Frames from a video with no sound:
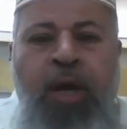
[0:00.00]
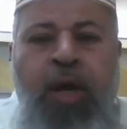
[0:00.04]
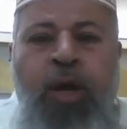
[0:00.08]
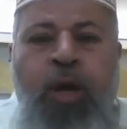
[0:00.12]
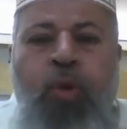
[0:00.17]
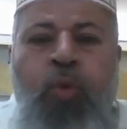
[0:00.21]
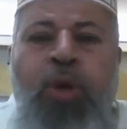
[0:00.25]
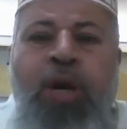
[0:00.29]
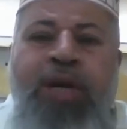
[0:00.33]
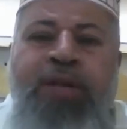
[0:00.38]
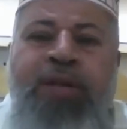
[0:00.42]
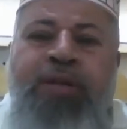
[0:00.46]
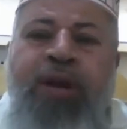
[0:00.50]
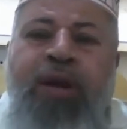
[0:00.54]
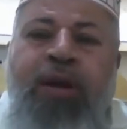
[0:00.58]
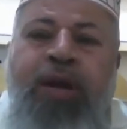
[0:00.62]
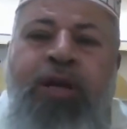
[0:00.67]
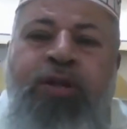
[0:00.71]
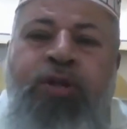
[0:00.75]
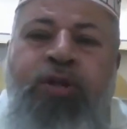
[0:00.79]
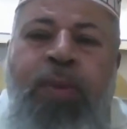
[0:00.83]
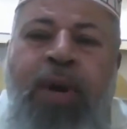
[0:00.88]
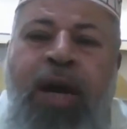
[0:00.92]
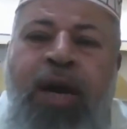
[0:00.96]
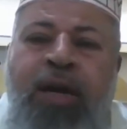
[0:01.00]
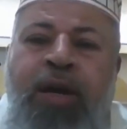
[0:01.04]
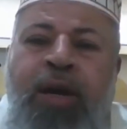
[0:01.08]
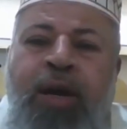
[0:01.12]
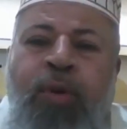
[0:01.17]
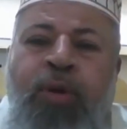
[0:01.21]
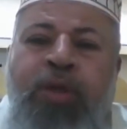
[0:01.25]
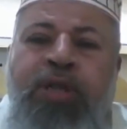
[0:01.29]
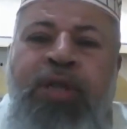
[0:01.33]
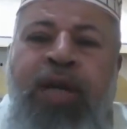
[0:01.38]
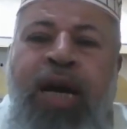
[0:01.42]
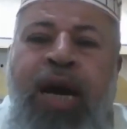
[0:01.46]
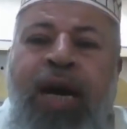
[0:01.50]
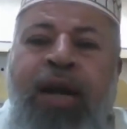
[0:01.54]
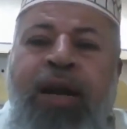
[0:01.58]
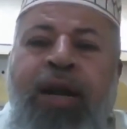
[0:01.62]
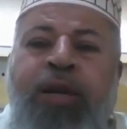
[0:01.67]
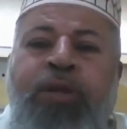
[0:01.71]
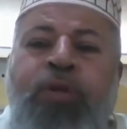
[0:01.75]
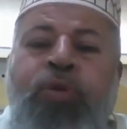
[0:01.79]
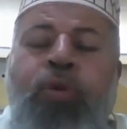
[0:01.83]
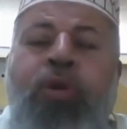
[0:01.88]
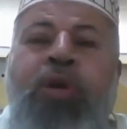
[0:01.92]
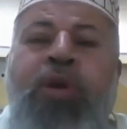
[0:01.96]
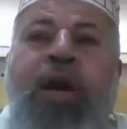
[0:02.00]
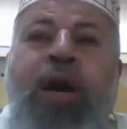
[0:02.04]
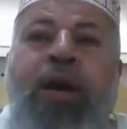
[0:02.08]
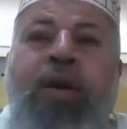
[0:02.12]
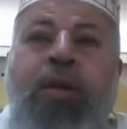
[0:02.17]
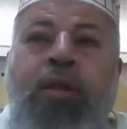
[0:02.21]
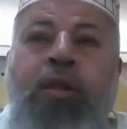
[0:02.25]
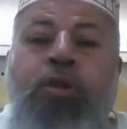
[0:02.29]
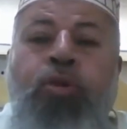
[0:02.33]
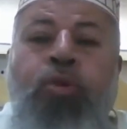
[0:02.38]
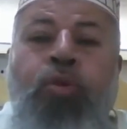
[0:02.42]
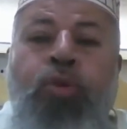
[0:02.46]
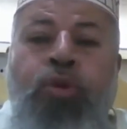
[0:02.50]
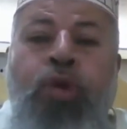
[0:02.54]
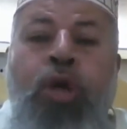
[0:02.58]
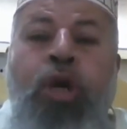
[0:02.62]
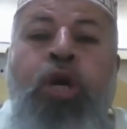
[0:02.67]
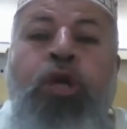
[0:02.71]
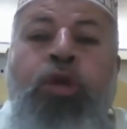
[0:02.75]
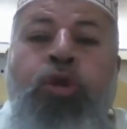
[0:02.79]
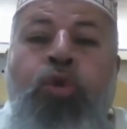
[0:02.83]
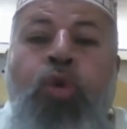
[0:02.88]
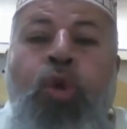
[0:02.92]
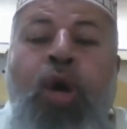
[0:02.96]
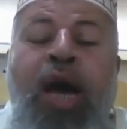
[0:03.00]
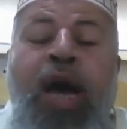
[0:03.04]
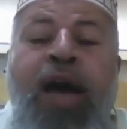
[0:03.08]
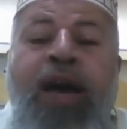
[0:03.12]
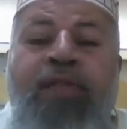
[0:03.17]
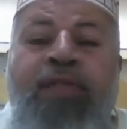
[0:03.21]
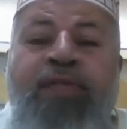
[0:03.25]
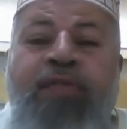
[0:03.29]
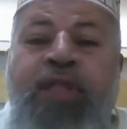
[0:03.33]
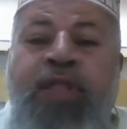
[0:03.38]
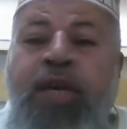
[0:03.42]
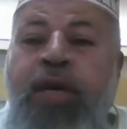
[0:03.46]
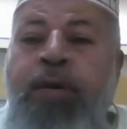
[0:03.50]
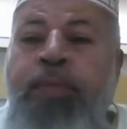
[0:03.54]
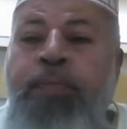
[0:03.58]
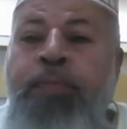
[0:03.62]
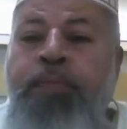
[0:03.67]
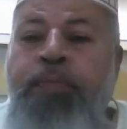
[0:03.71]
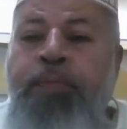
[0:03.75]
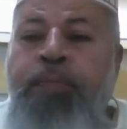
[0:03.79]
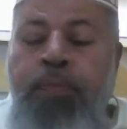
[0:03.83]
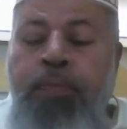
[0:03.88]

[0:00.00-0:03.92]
We ask Allah subhanahu wa ta'ala to, to, to have the